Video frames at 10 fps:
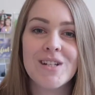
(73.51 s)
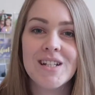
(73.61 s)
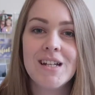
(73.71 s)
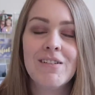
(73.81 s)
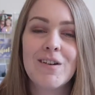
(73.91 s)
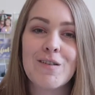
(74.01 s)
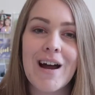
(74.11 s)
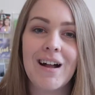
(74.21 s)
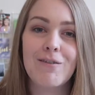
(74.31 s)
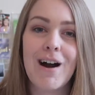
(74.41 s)
Steve
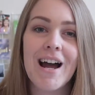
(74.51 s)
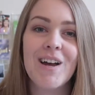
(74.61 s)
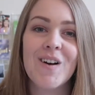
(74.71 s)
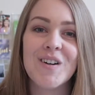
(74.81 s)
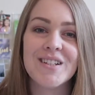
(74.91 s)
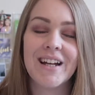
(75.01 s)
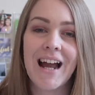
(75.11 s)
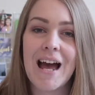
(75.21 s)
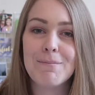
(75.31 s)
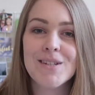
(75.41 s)
Carell, Ryan
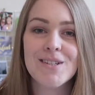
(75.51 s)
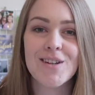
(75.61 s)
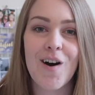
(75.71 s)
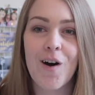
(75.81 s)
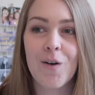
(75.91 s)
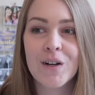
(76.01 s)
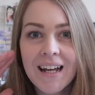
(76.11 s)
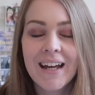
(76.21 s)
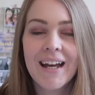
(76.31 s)
Gosling, Emma Stone.